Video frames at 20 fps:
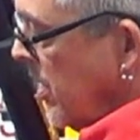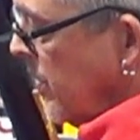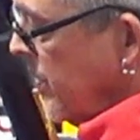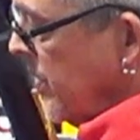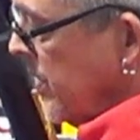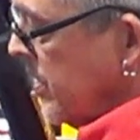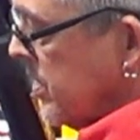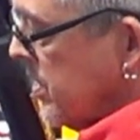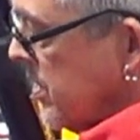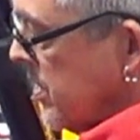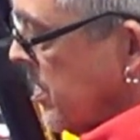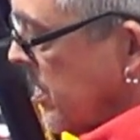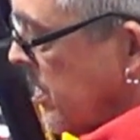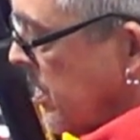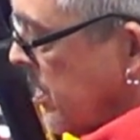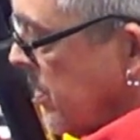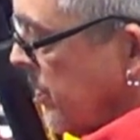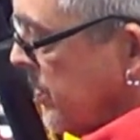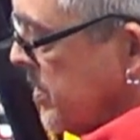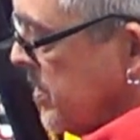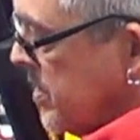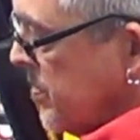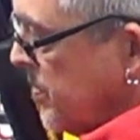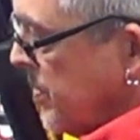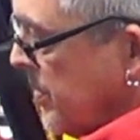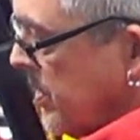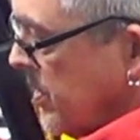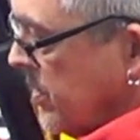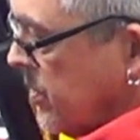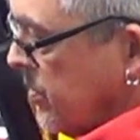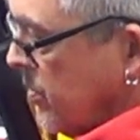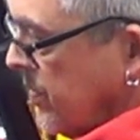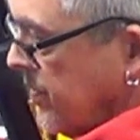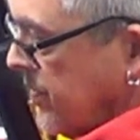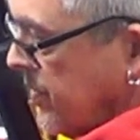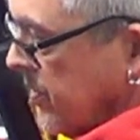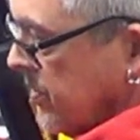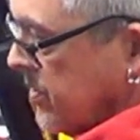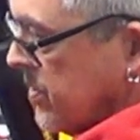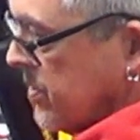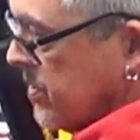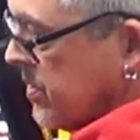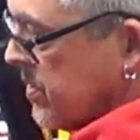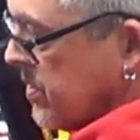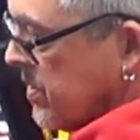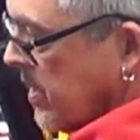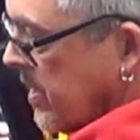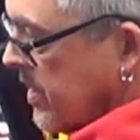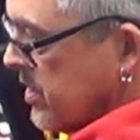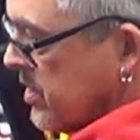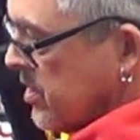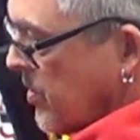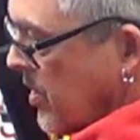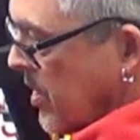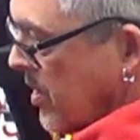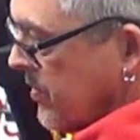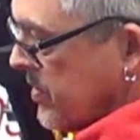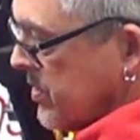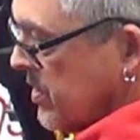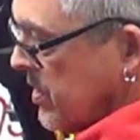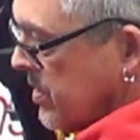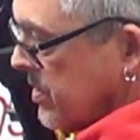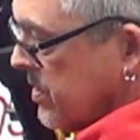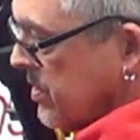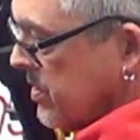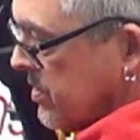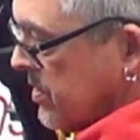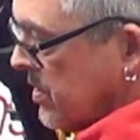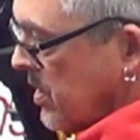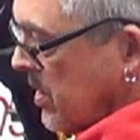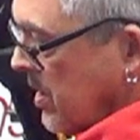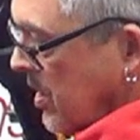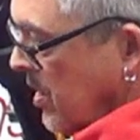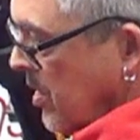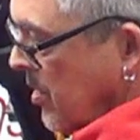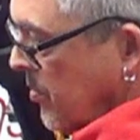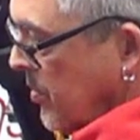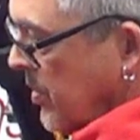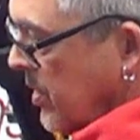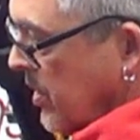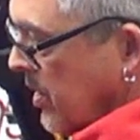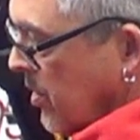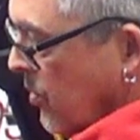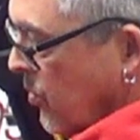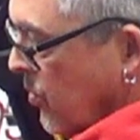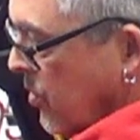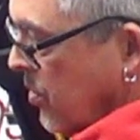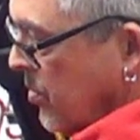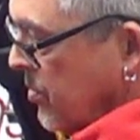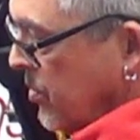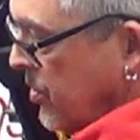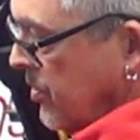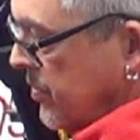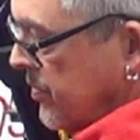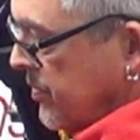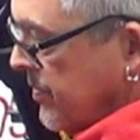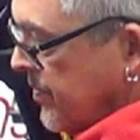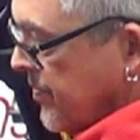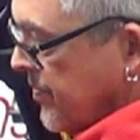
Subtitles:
we extend it and spin it until we feel just the slightest amount of resistance, meaning it won't move.